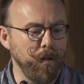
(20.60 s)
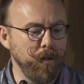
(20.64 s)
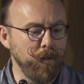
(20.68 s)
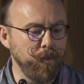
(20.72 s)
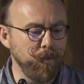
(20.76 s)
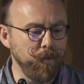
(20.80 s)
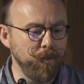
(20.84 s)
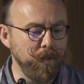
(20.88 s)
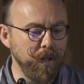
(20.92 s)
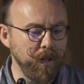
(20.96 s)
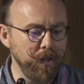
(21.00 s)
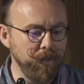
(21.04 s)

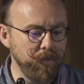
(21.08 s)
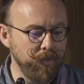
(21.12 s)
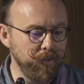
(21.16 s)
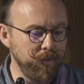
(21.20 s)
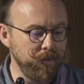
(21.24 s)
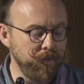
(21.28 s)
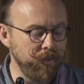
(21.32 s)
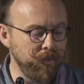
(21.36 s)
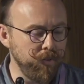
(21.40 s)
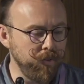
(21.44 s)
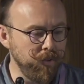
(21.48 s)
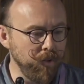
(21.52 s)

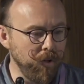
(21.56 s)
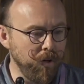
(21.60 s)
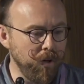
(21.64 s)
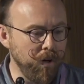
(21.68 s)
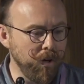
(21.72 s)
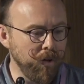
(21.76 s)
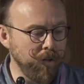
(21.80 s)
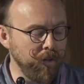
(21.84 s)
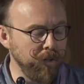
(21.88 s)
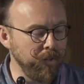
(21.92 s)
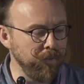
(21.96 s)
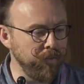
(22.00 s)
today's
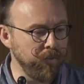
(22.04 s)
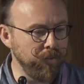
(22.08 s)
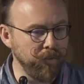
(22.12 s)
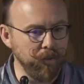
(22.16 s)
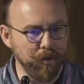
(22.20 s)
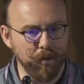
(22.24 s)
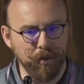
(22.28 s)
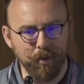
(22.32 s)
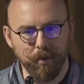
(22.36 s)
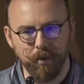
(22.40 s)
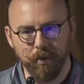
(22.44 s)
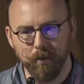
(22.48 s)
talk is
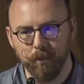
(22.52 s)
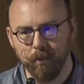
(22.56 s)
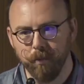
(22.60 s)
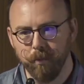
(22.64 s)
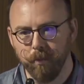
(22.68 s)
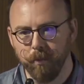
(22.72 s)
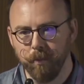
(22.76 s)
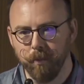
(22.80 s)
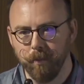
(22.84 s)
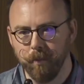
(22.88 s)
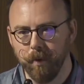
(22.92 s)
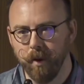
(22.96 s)
a
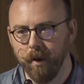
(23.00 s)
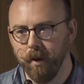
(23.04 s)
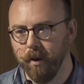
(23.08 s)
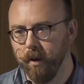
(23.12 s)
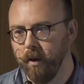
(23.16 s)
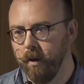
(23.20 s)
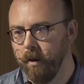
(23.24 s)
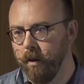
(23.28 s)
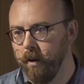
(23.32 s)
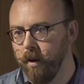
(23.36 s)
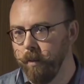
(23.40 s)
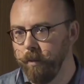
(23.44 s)

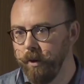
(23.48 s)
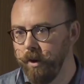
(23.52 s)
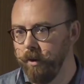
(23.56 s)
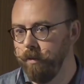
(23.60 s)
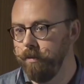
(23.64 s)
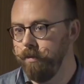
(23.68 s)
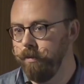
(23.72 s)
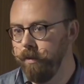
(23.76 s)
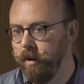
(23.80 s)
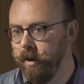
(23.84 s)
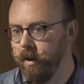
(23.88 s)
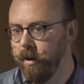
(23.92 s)
bit
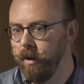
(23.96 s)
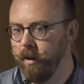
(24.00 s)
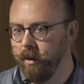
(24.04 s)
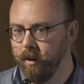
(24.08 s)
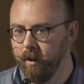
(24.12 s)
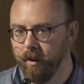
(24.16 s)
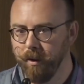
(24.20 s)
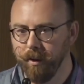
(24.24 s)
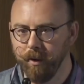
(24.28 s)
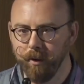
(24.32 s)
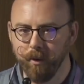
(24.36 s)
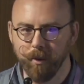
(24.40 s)
of
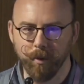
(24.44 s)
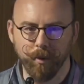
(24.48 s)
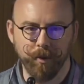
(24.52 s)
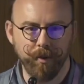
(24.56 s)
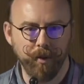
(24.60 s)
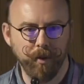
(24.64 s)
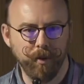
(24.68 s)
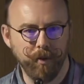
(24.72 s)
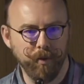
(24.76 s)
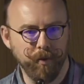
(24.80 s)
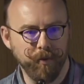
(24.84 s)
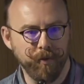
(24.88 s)
a
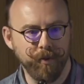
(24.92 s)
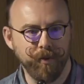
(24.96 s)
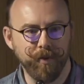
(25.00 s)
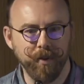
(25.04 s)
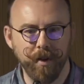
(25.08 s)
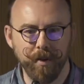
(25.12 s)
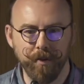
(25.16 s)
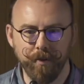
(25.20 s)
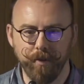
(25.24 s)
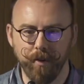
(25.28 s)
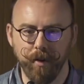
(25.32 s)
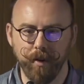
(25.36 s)

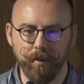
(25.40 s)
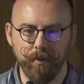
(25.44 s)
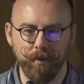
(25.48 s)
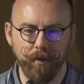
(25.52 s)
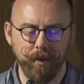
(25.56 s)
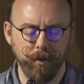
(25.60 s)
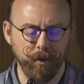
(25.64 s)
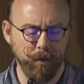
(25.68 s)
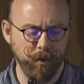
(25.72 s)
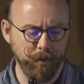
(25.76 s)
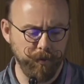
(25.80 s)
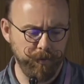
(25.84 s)
cortico-centric
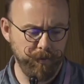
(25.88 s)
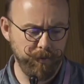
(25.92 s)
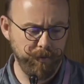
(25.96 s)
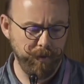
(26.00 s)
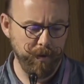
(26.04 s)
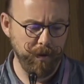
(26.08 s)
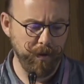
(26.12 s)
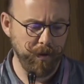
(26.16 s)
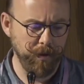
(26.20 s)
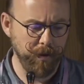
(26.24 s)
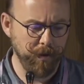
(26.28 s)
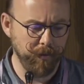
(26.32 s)
view
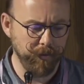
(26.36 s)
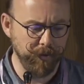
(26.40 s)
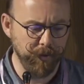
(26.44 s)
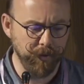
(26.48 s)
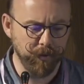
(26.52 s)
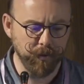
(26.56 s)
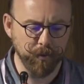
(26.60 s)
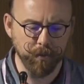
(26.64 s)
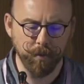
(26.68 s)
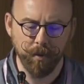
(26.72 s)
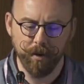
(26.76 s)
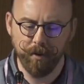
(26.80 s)
of
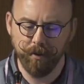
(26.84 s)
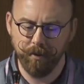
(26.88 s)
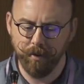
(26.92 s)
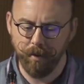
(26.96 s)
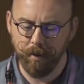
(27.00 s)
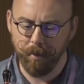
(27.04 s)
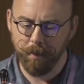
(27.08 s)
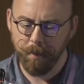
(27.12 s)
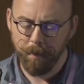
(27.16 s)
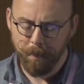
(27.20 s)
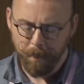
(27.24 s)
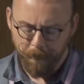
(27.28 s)
this
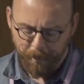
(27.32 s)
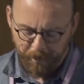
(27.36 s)
question.